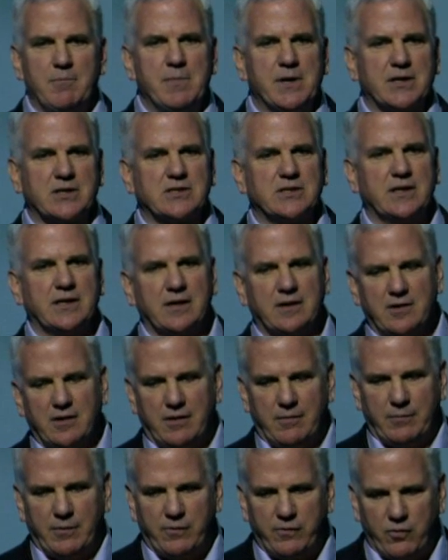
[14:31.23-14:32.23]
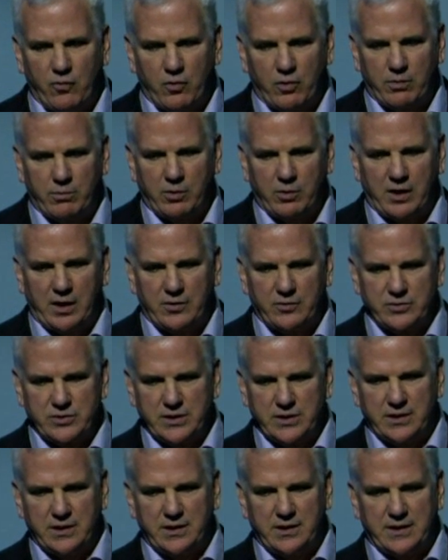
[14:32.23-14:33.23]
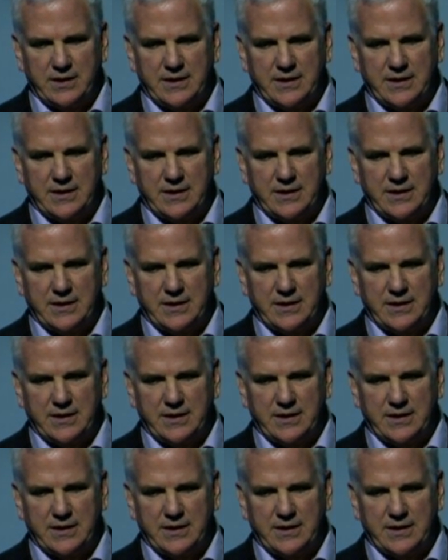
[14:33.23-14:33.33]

Mixed income, affordable housing,